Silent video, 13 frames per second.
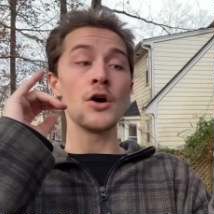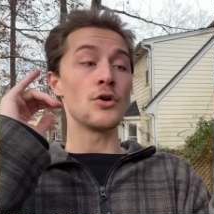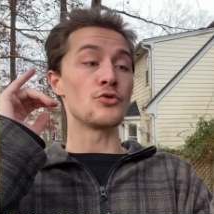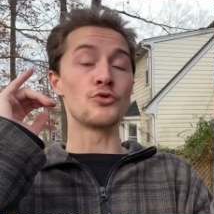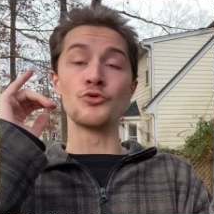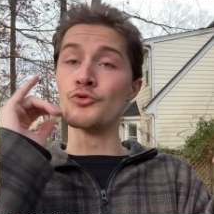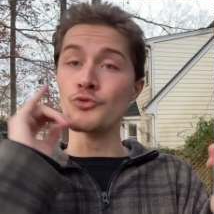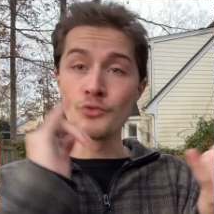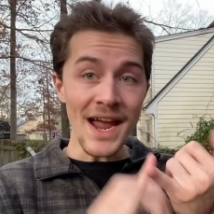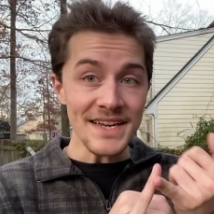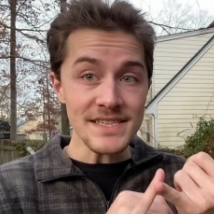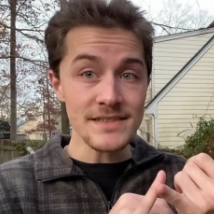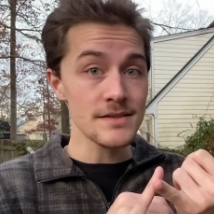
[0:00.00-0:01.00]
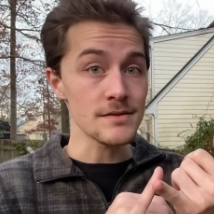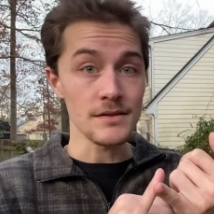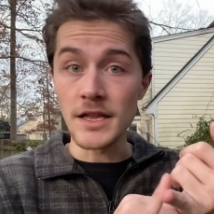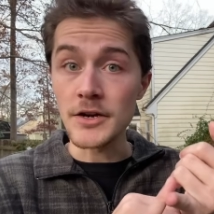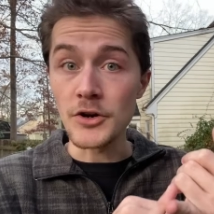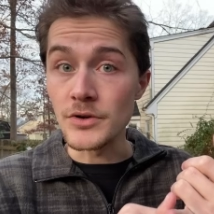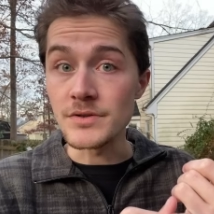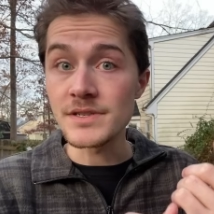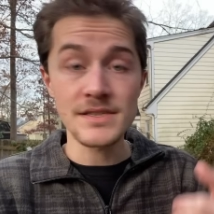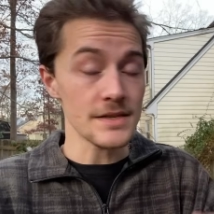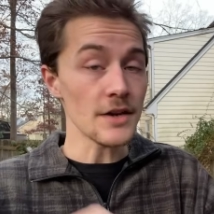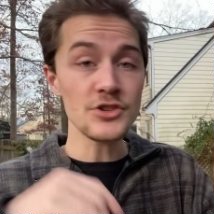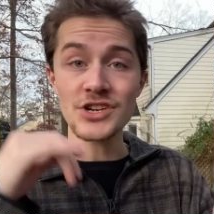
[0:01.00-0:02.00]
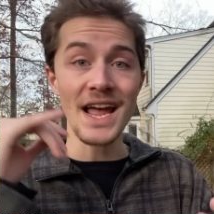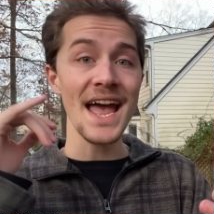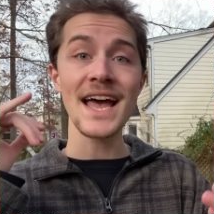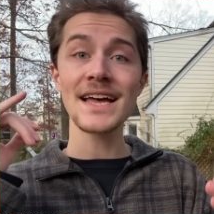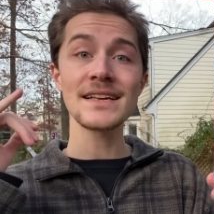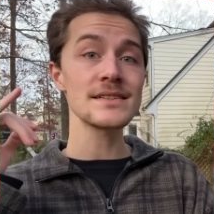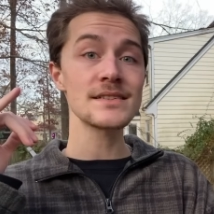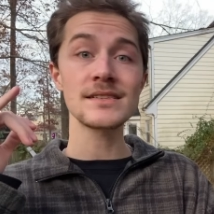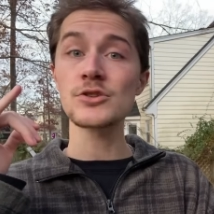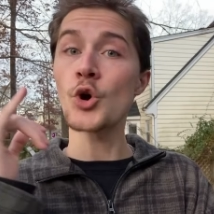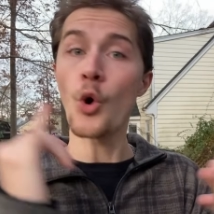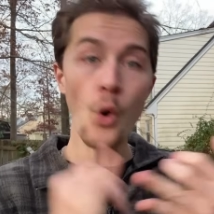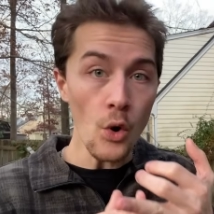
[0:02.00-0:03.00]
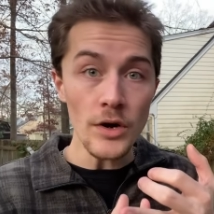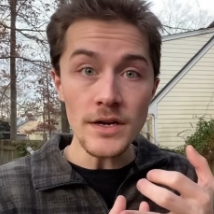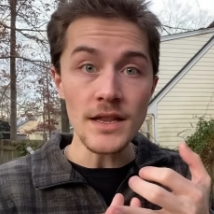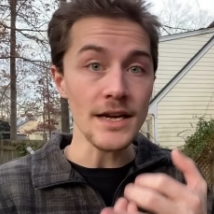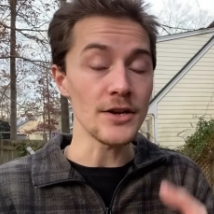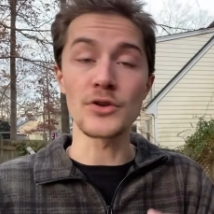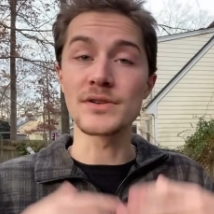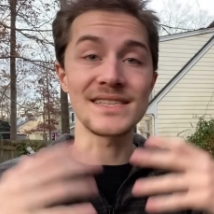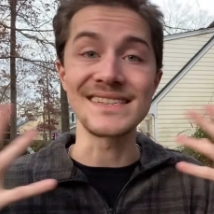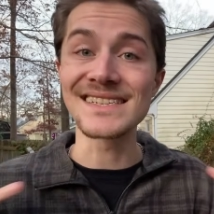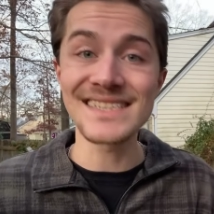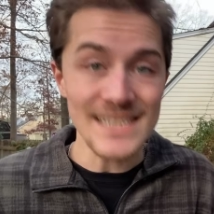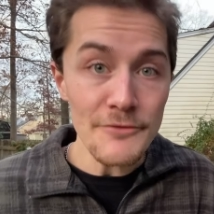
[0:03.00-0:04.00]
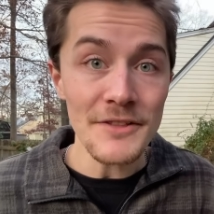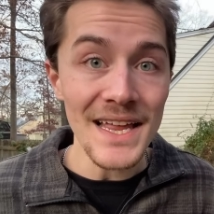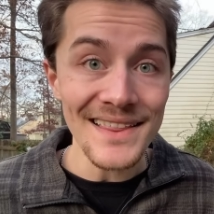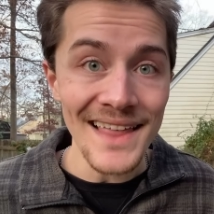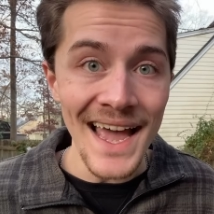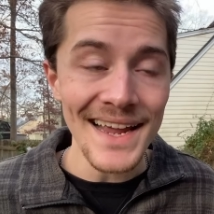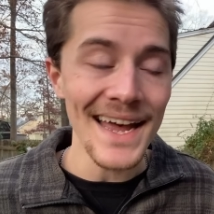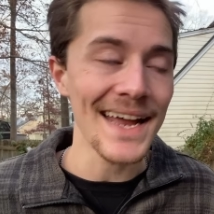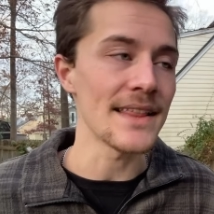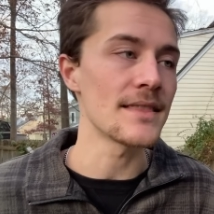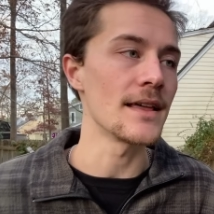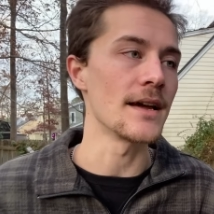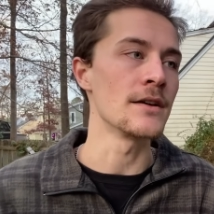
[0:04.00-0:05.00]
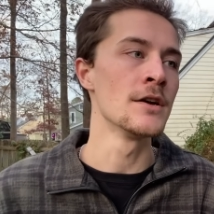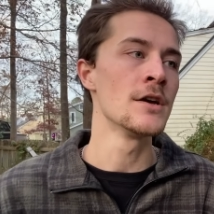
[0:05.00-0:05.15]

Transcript: rice liquors, such as corn liquors and stuff like that kind of thing.